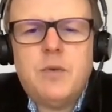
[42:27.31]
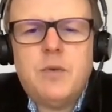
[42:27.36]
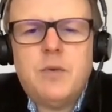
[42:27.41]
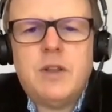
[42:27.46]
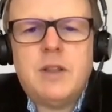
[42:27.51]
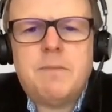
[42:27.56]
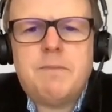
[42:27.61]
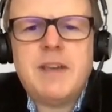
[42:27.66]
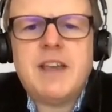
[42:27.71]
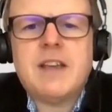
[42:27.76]

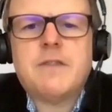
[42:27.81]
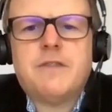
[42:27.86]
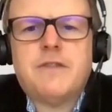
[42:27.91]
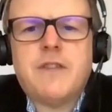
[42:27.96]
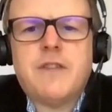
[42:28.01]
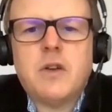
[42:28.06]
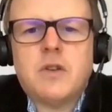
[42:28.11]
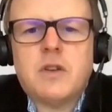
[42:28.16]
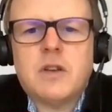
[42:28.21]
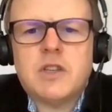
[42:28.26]
with a big
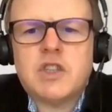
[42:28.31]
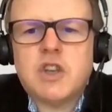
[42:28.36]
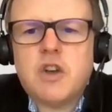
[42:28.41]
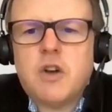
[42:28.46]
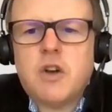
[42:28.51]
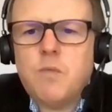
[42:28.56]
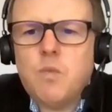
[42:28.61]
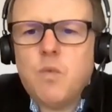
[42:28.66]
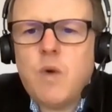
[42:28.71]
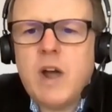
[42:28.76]
focus
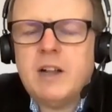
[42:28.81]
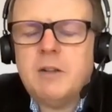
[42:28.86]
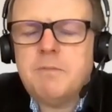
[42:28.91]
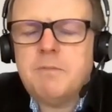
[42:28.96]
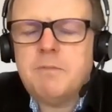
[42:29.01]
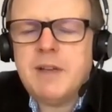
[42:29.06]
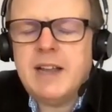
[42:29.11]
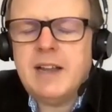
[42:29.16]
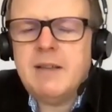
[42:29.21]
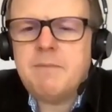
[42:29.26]
on
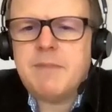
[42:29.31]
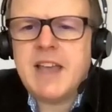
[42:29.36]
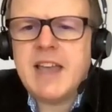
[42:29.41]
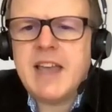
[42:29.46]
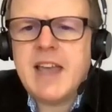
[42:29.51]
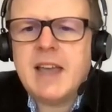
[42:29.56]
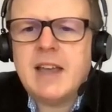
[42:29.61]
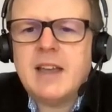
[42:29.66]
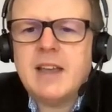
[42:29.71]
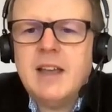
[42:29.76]

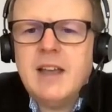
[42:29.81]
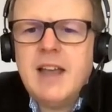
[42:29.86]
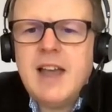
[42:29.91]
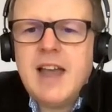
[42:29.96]
well-being